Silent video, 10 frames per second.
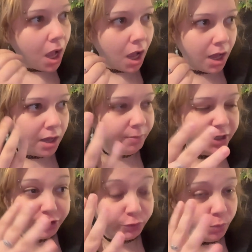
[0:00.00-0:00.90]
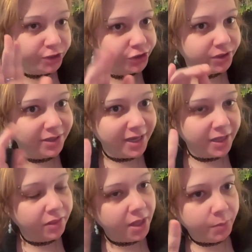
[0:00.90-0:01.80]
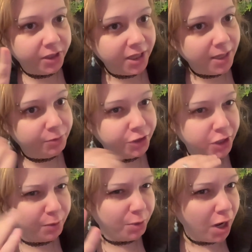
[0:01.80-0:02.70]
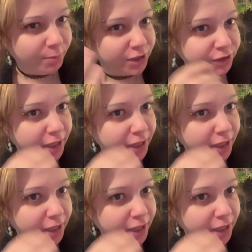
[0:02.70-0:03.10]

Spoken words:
I just wish like they would keep to their promise